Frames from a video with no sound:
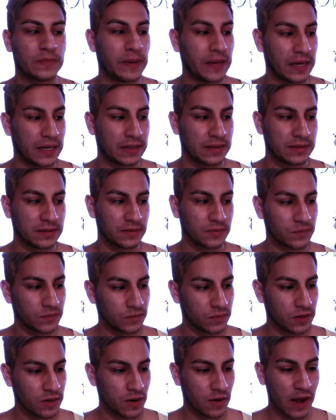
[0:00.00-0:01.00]
but it's,
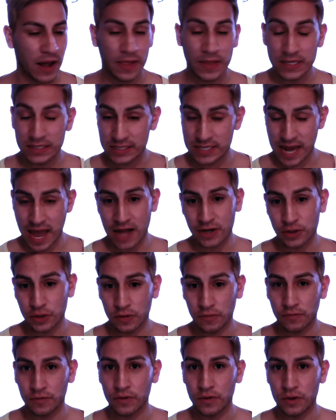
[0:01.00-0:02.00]
you know, at least
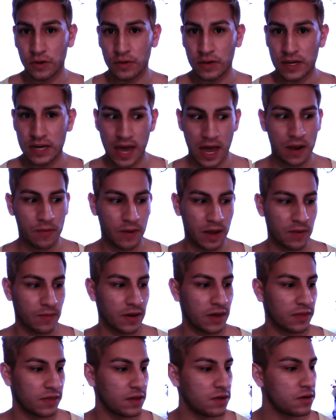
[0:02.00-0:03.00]
natural fruit you can get away
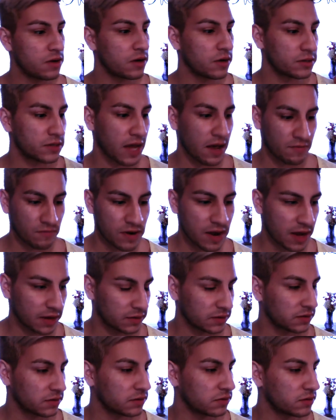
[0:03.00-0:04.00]
with. And you can also have
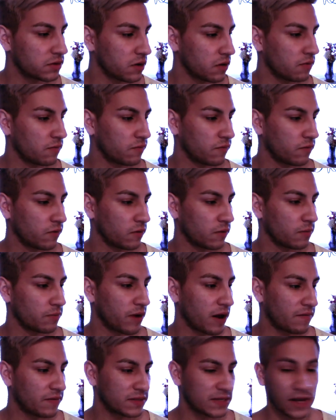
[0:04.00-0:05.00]
nuts. So for
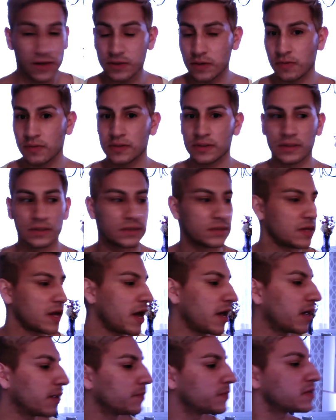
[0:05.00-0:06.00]
breakfast, I also
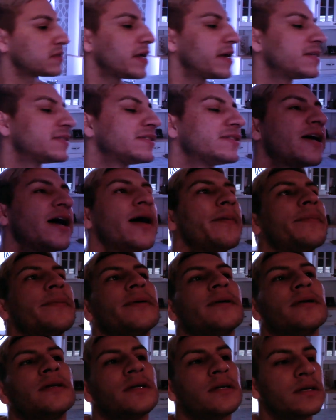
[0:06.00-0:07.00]
um, sliced up
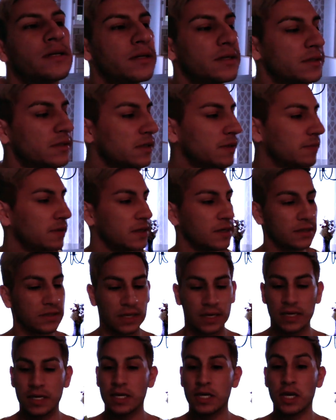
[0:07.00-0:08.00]
some of these
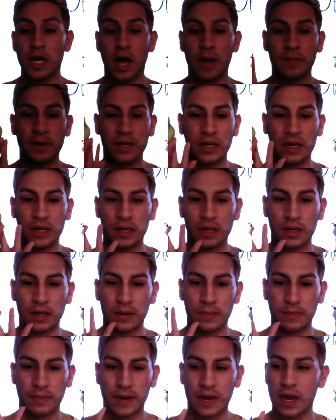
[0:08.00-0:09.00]
yummy
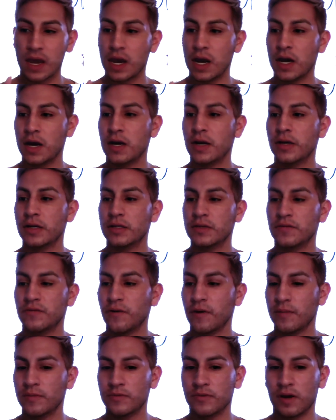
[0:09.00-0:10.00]
pears
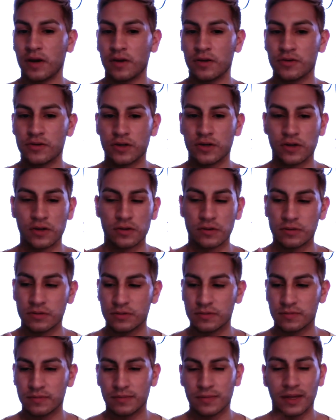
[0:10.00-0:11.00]
from Trader
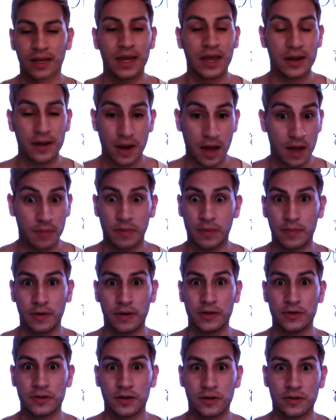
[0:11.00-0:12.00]
Joe's. Again, not
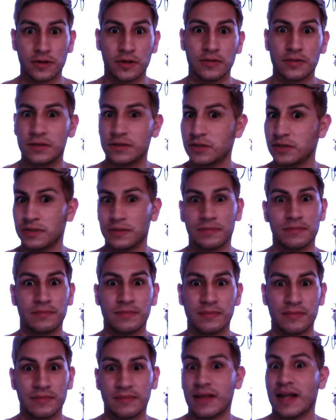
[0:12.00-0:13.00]
promoting Trader Joe's, it just,
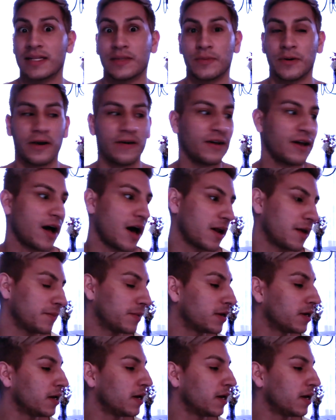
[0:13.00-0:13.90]
that's where I got them